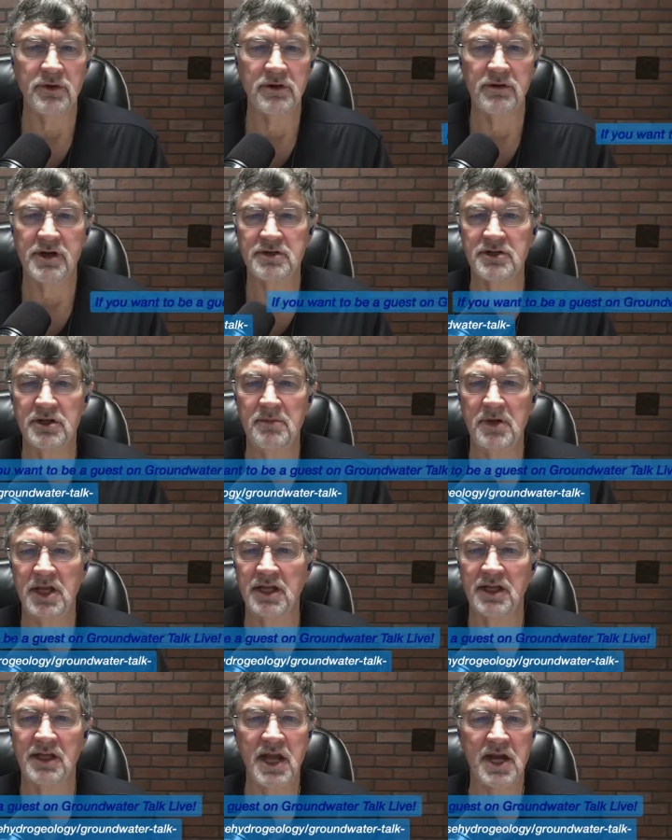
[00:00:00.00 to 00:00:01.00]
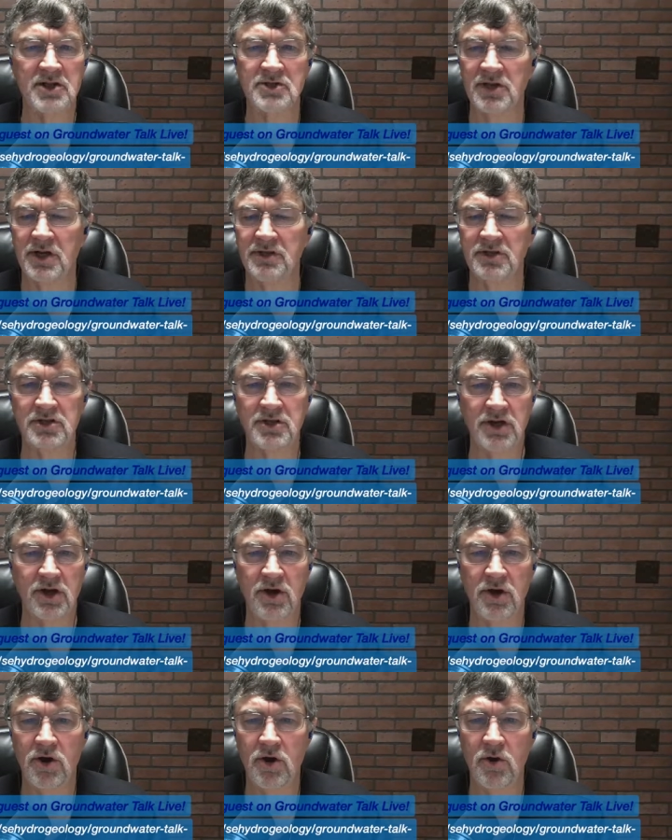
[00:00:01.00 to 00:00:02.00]
If you're interested in being a guest
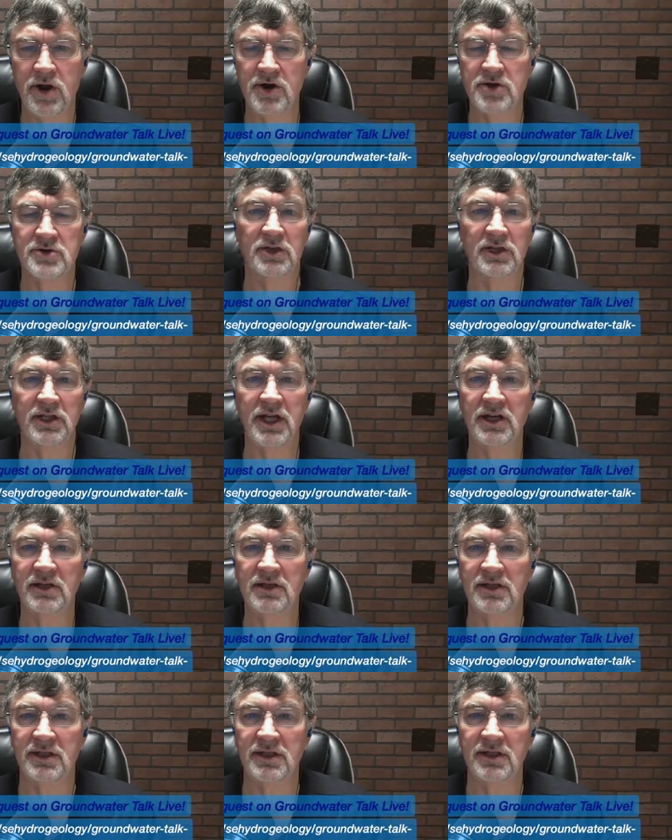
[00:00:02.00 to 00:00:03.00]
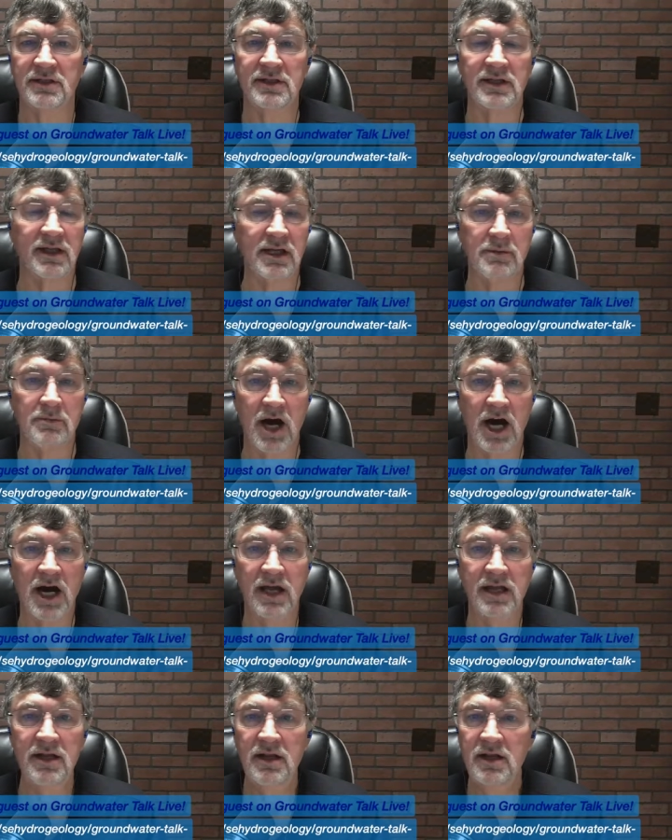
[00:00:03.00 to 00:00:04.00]
on the show, here's a link to come